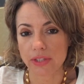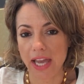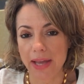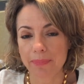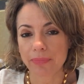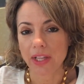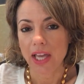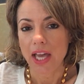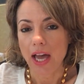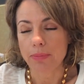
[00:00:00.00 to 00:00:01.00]
game.
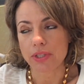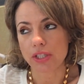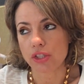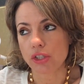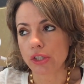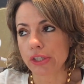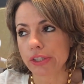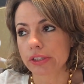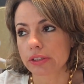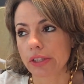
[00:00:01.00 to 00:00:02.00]
I'm such a nerd.